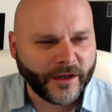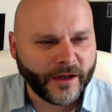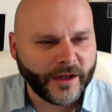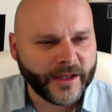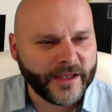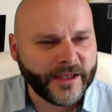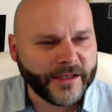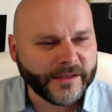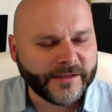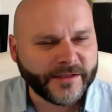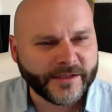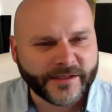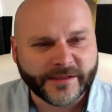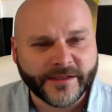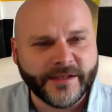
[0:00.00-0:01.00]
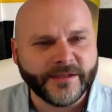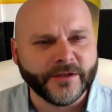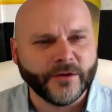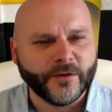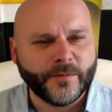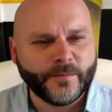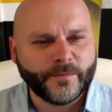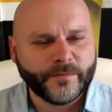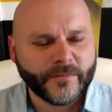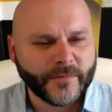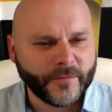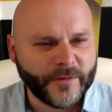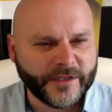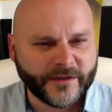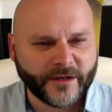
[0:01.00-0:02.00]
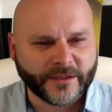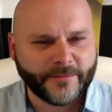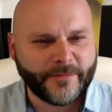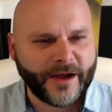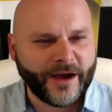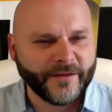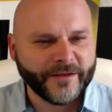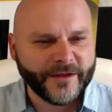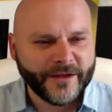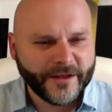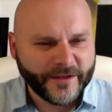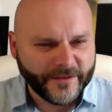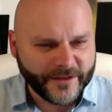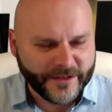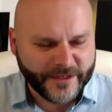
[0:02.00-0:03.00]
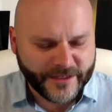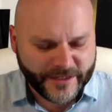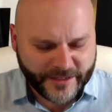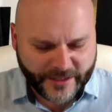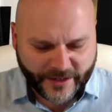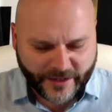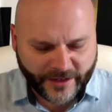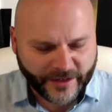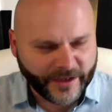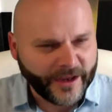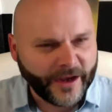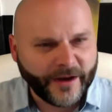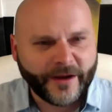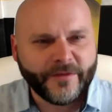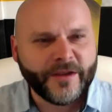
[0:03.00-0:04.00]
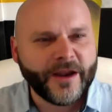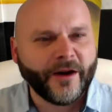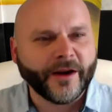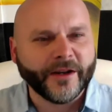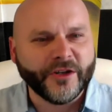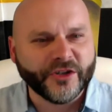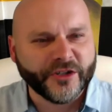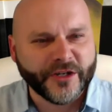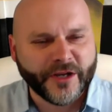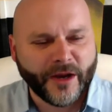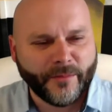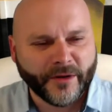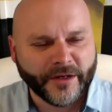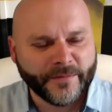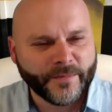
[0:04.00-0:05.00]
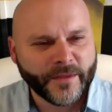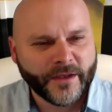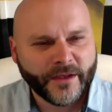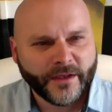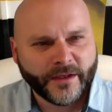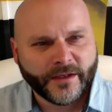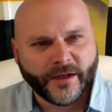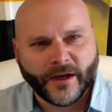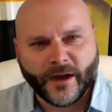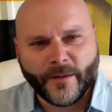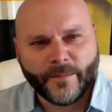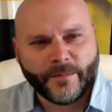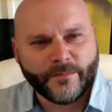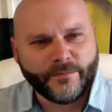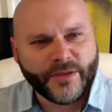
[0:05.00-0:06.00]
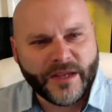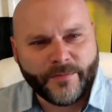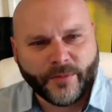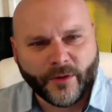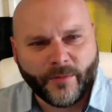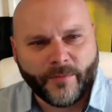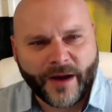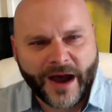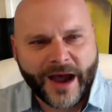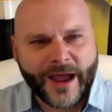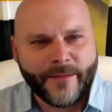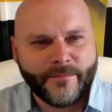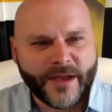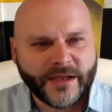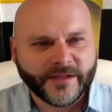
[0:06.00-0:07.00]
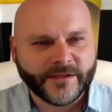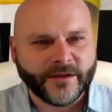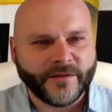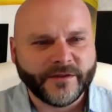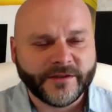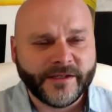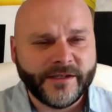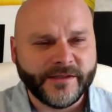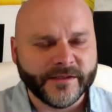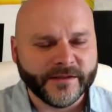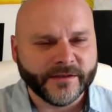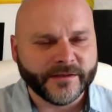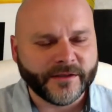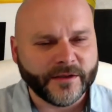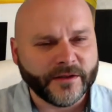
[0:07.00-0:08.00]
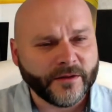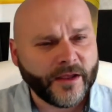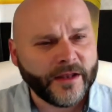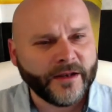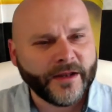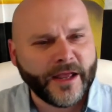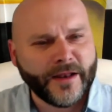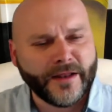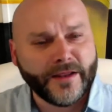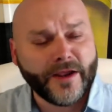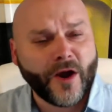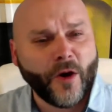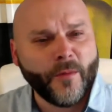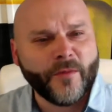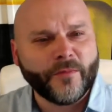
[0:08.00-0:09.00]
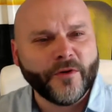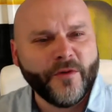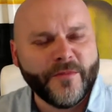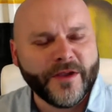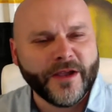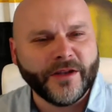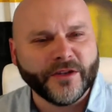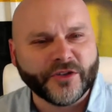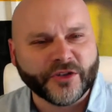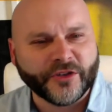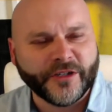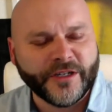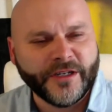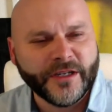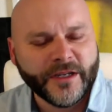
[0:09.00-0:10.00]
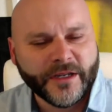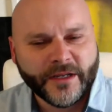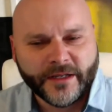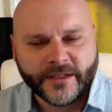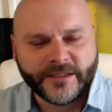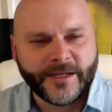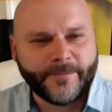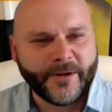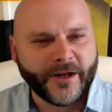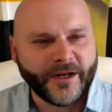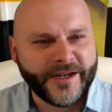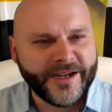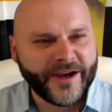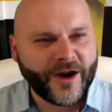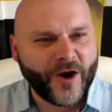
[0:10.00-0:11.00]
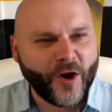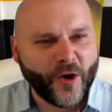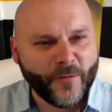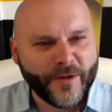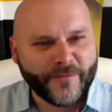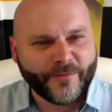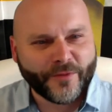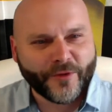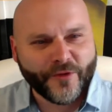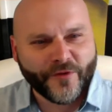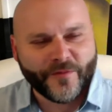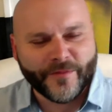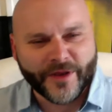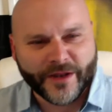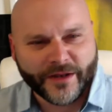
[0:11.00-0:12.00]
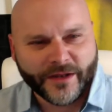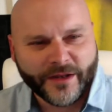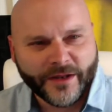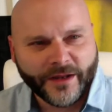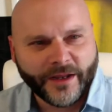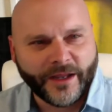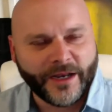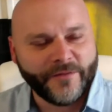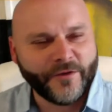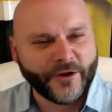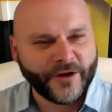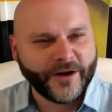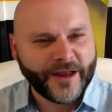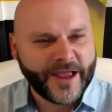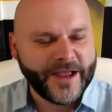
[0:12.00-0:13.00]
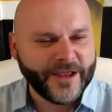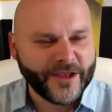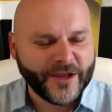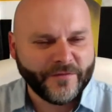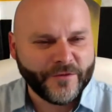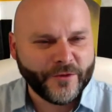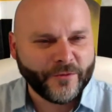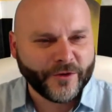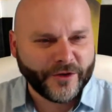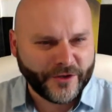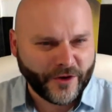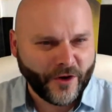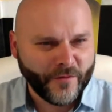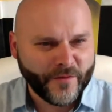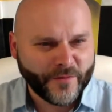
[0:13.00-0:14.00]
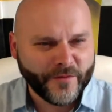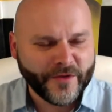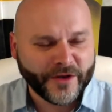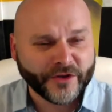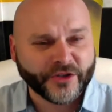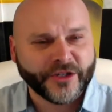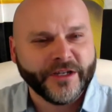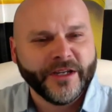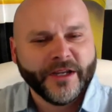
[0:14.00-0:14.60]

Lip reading: is seasonal. We talked about the air conditioning company. People buy based off seasons, and in the home improvement industry, typically home improvement. And if you were in the home improvement industry,